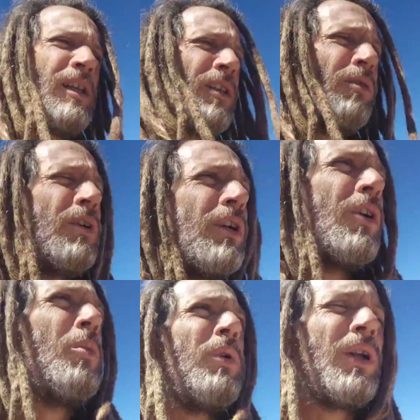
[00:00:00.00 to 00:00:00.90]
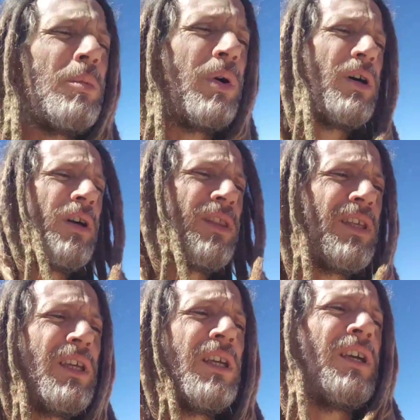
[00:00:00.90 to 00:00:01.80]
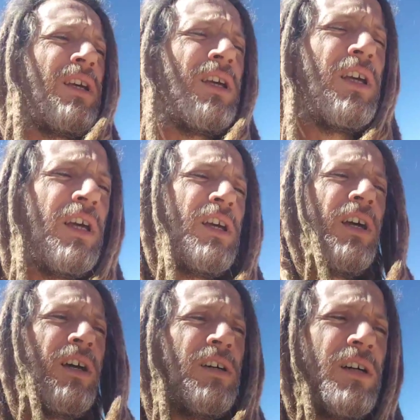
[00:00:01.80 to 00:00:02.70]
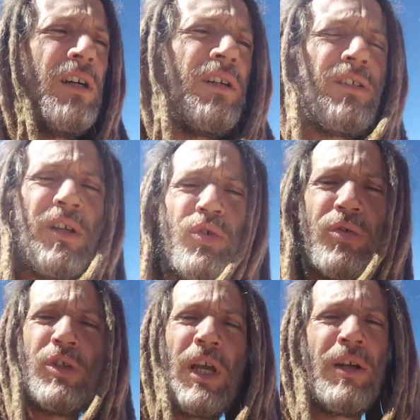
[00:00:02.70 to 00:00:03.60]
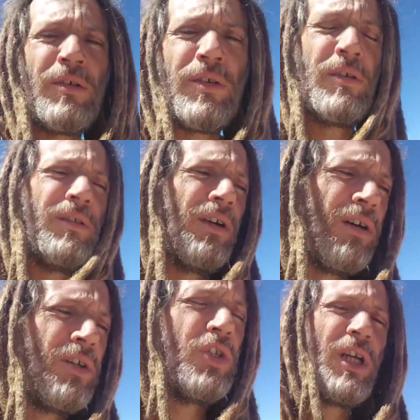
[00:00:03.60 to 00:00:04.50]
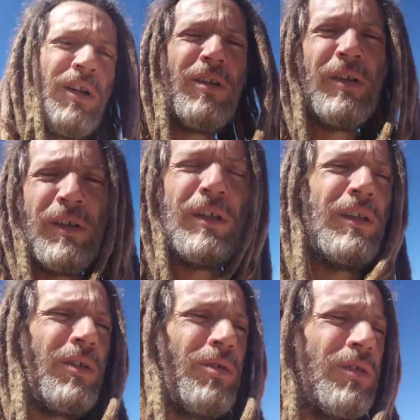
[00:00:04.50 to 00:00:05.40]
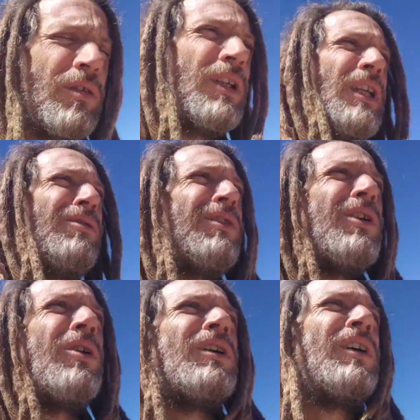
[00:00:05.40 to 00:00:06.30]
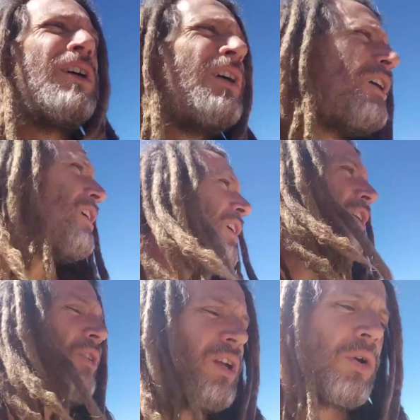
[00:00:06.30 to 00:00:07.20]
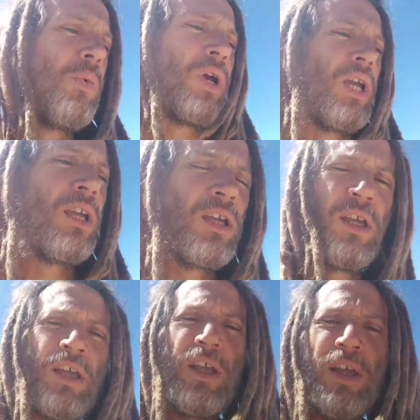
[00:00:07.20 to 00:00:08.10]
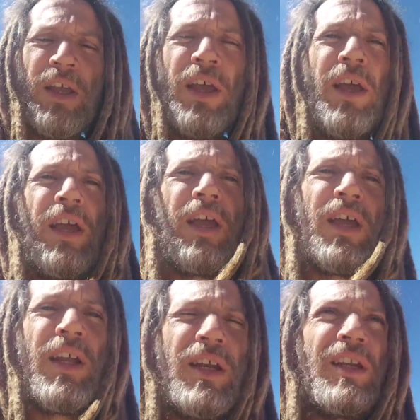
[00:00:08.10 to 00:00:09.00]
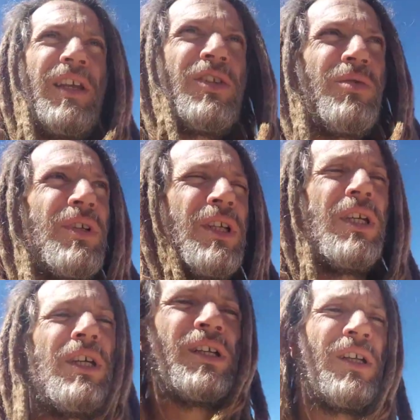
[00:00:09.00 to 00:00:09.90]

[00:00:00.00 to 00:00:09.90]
You learn to open up the uh, central channel, the heart channel, and the kundalini flow in a greater way. And it's really